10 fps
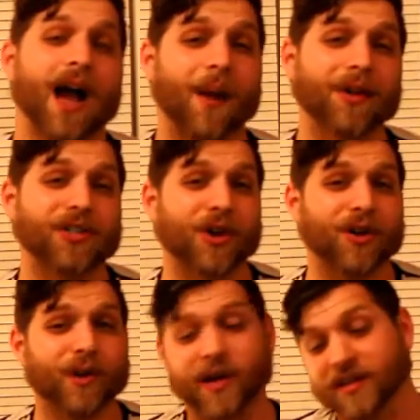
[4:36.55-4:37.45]
I'm gonna show
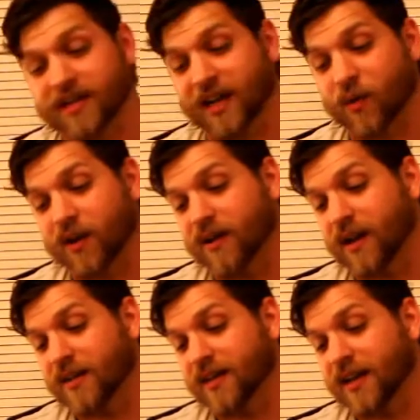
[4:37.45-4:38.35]
you here in a second what it
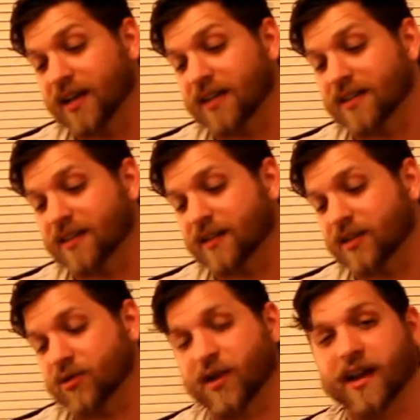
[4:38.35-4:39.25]
does. It is
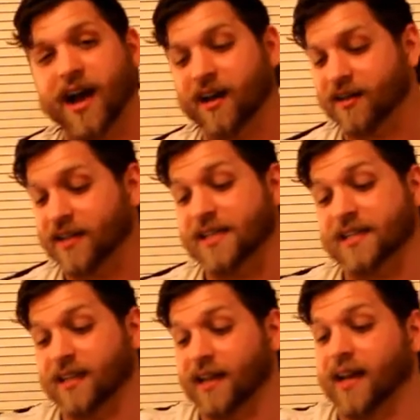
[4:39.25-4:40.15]
straight out of
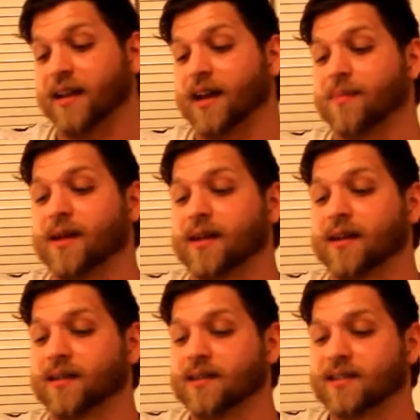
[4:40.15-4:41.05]
Disneyland. I
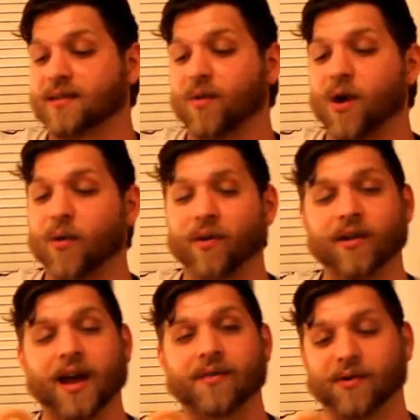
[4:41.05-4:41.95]
mean, this is Small World
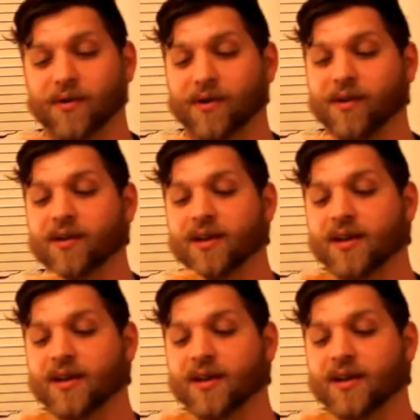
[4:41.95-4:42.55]
after all.